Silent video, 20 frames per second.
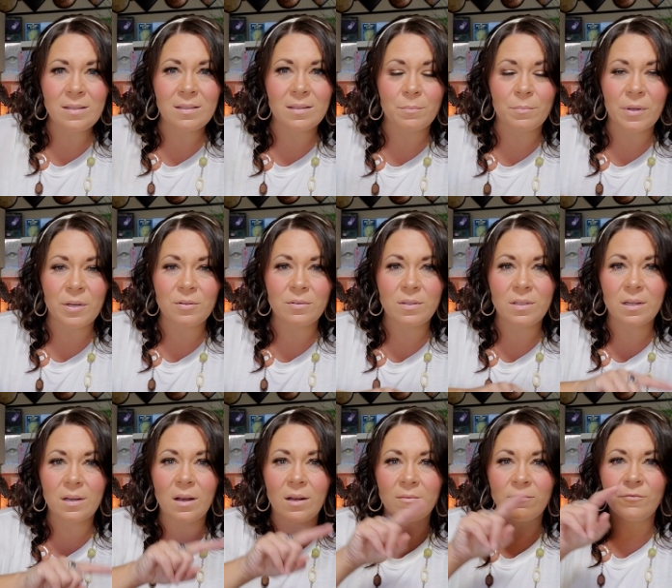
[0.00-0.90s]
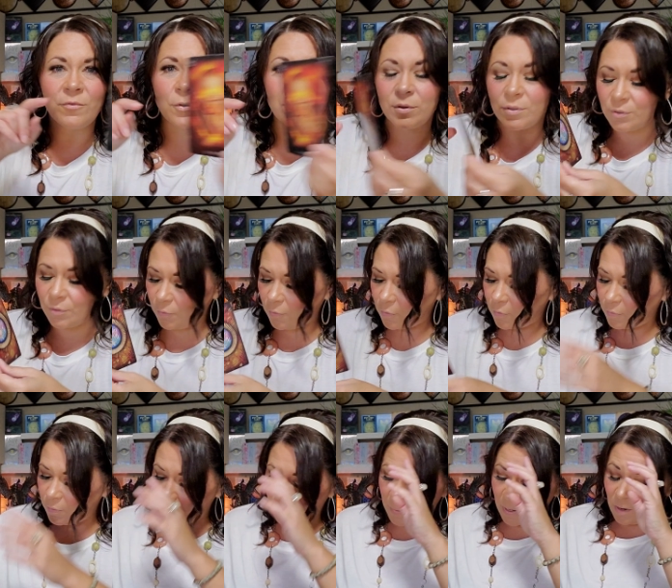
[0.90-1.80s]
is about to come full
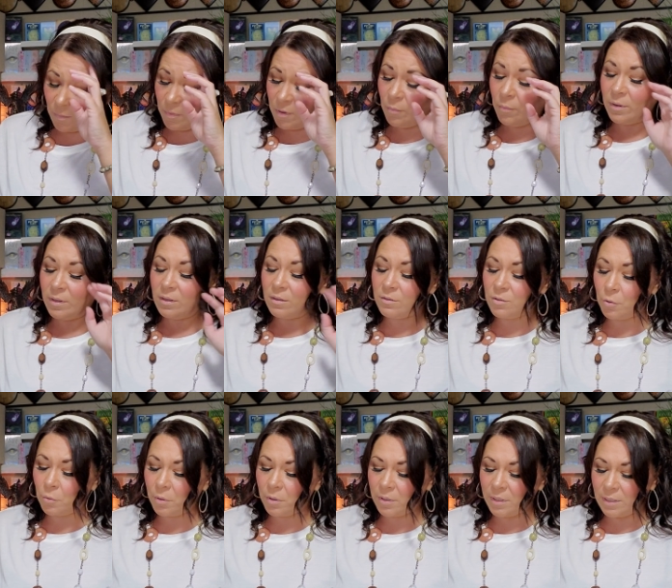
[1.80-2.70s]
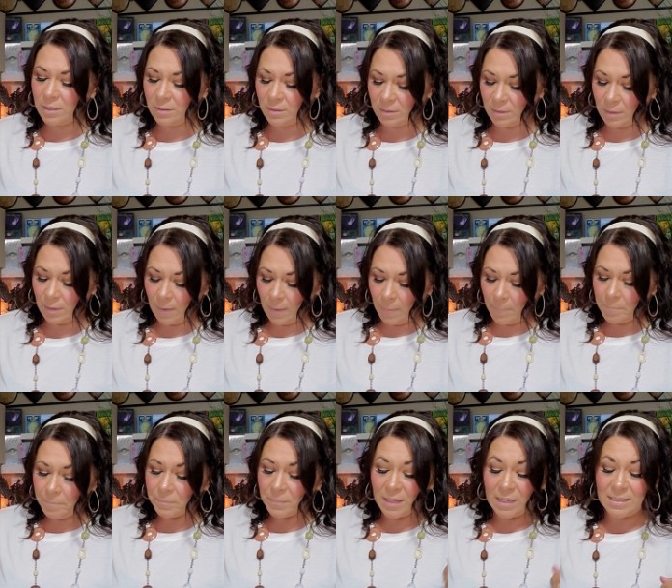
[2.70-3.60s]
circle, maybe with a Taurus.
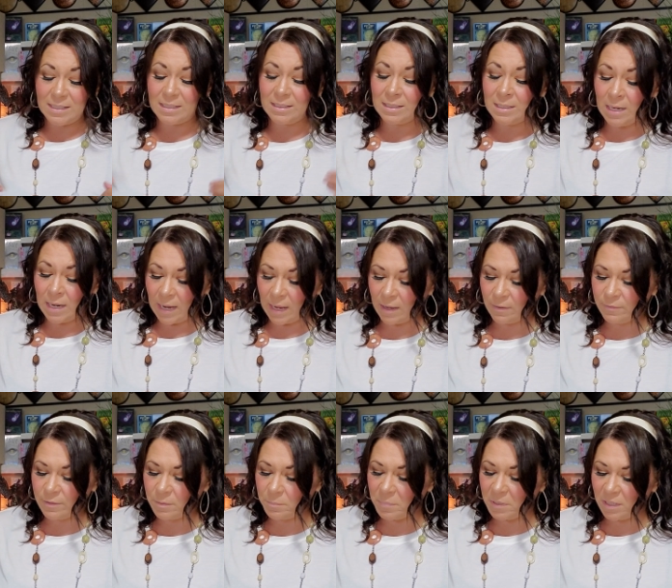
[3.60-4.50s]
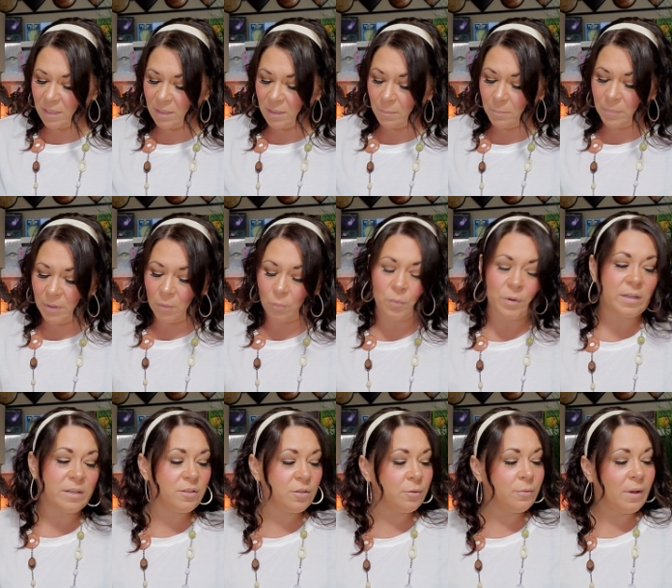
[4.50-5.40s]
It doesn't have to be, but
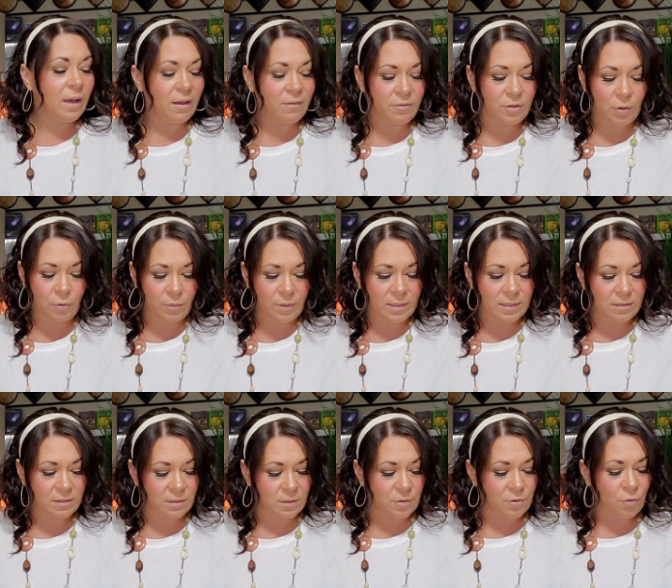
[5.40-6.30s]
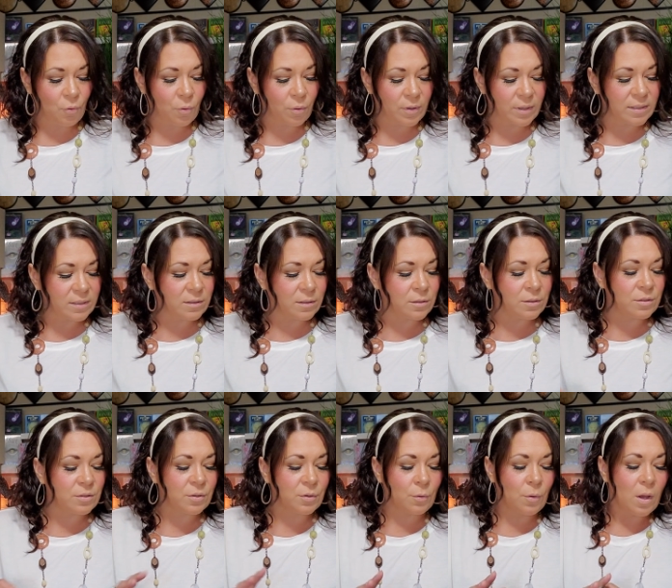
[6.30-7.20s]
we do have Uranus and Taurus. And
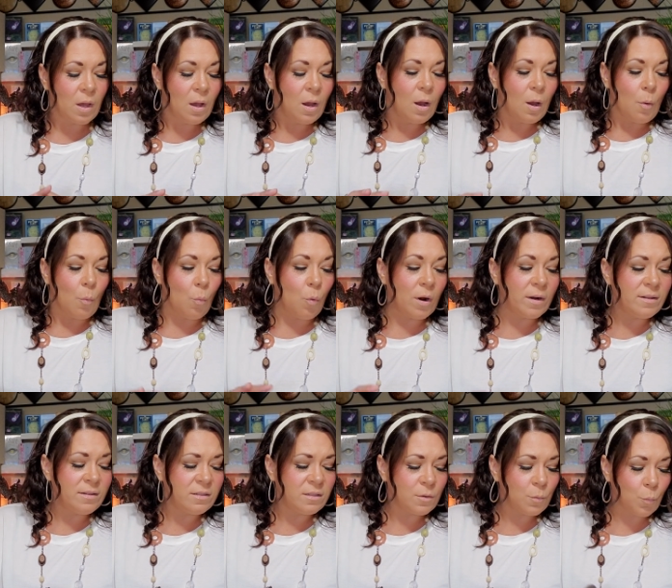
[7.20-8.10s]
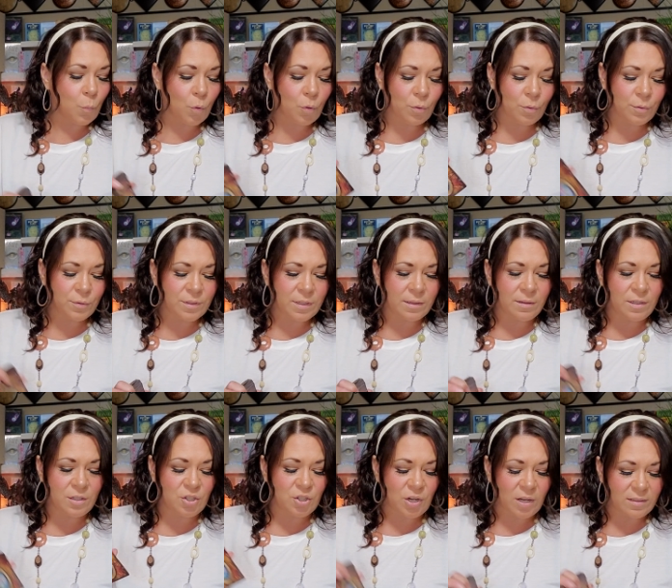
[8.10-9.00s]
so what is the world and
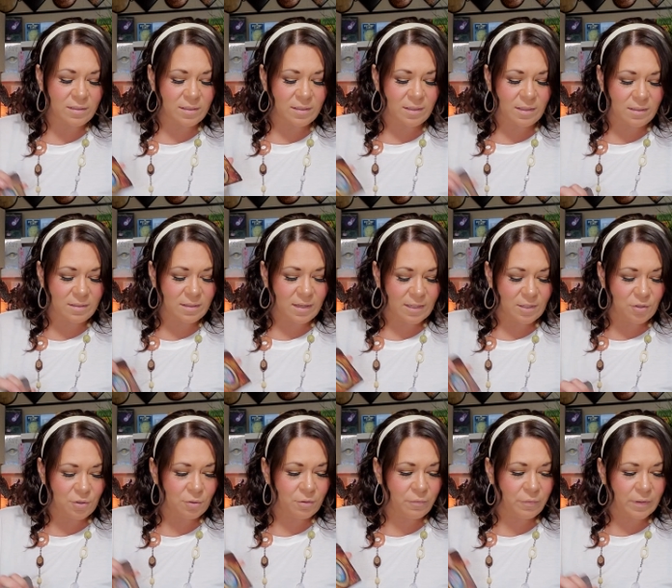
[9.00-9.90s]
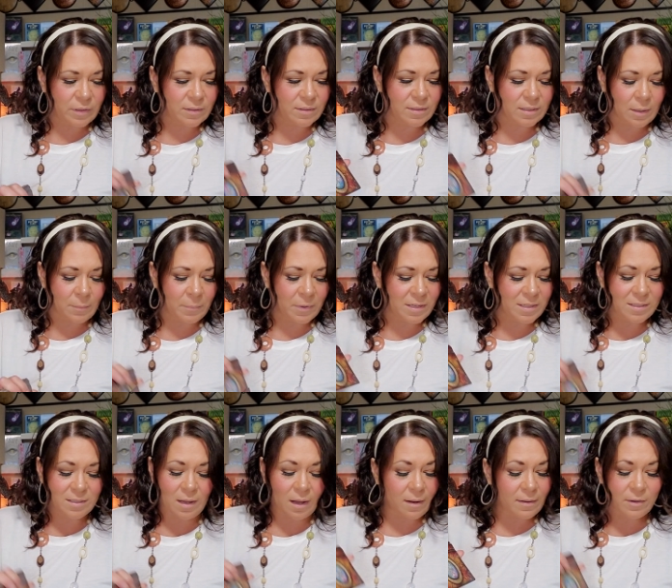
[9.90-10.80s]
the justice? I do feel
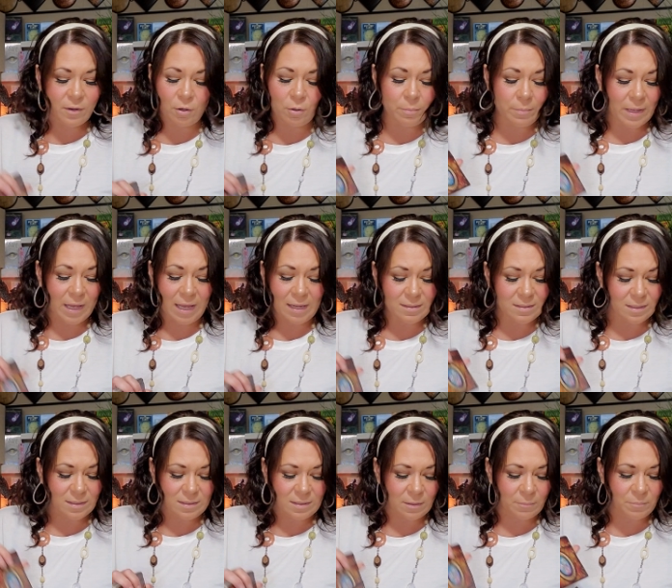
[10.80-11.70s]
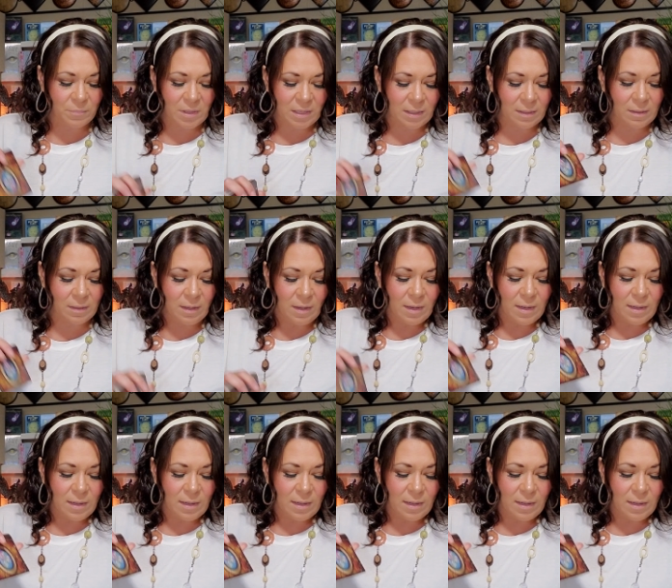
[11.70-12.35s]
somebody's got to go back to something